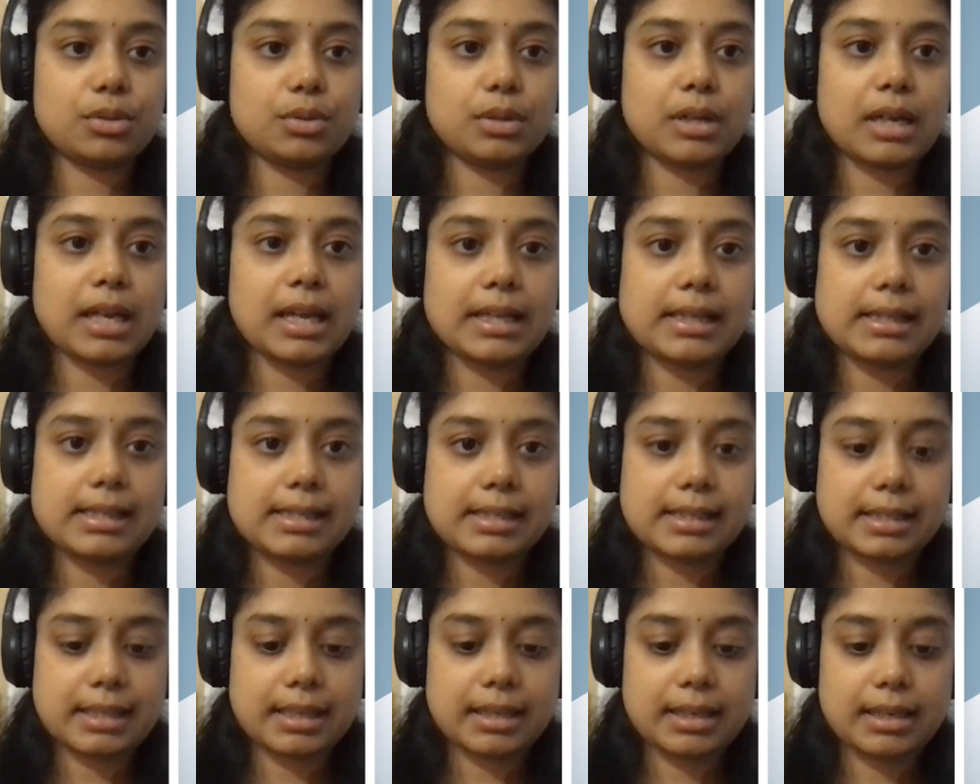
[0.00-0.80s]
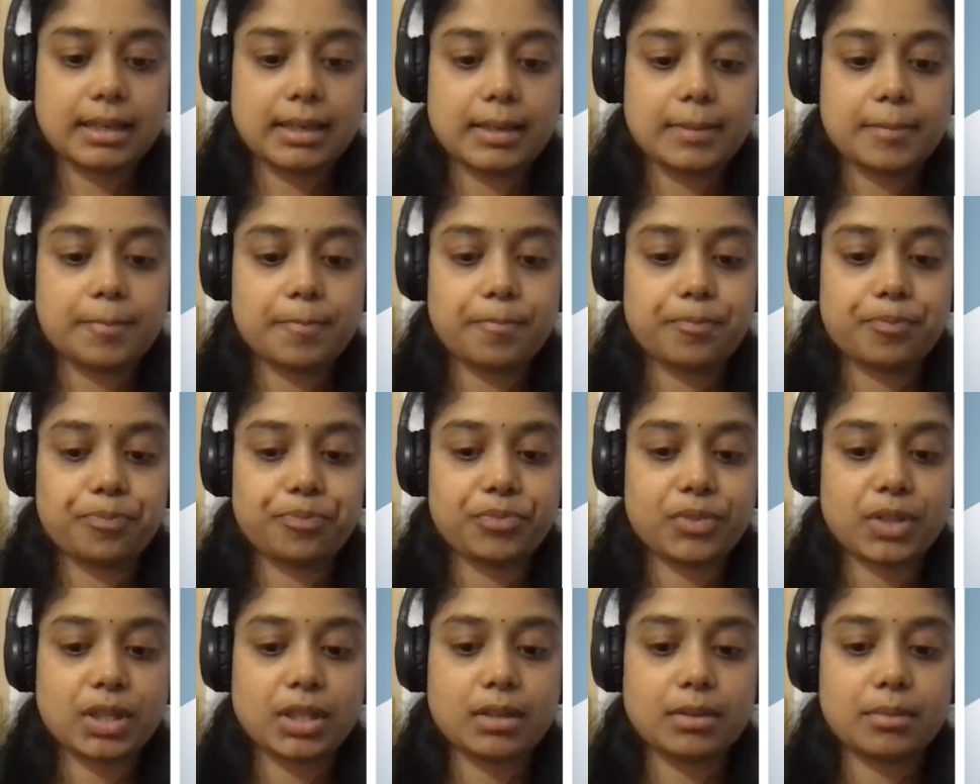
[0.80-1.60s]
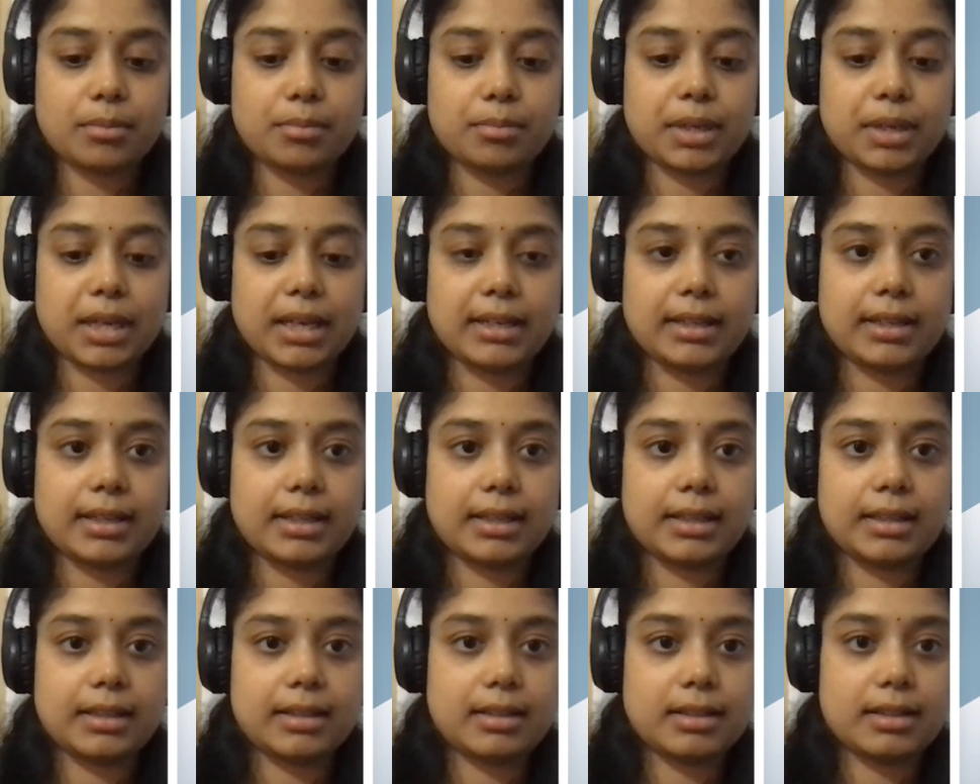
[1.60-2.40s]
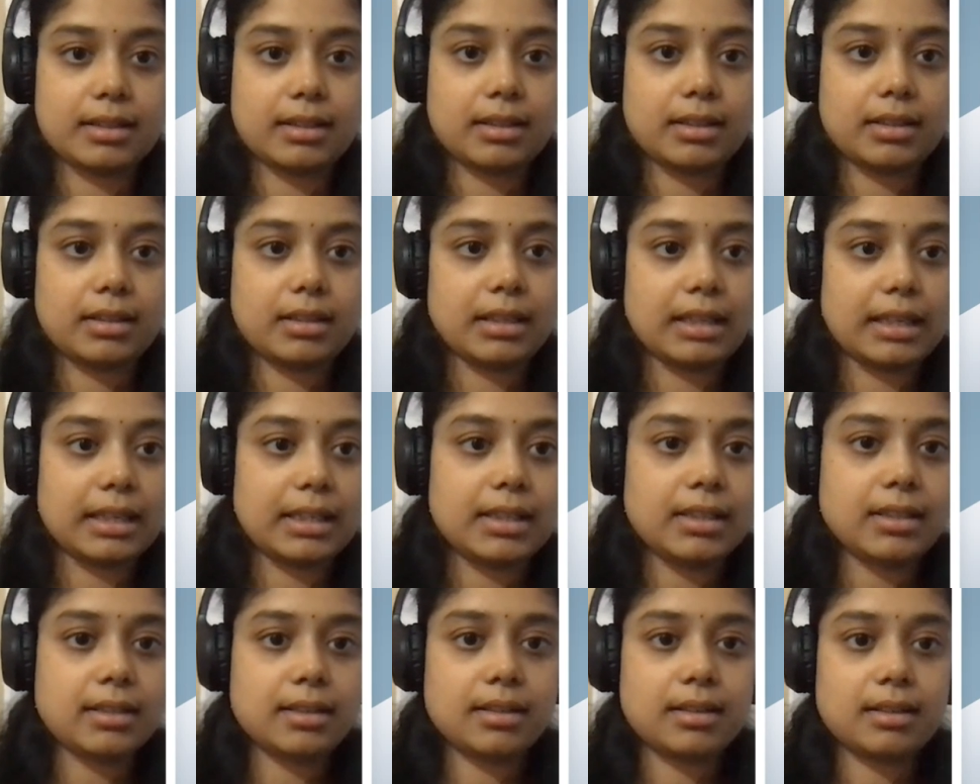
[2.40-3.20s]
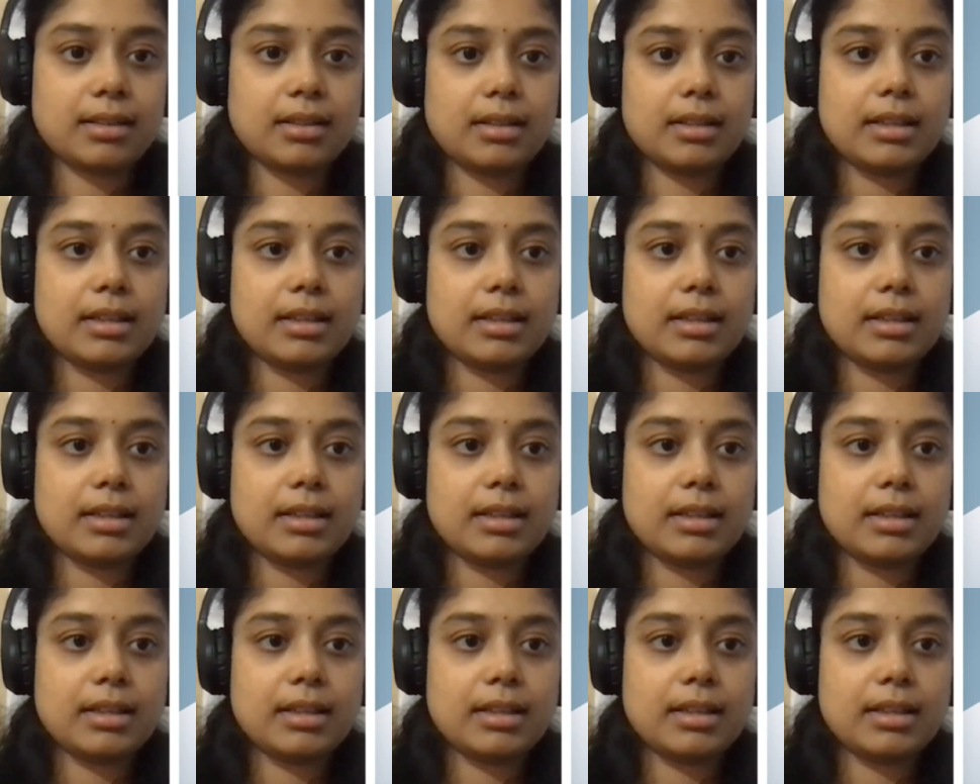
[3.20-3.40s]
So I'll say padding 8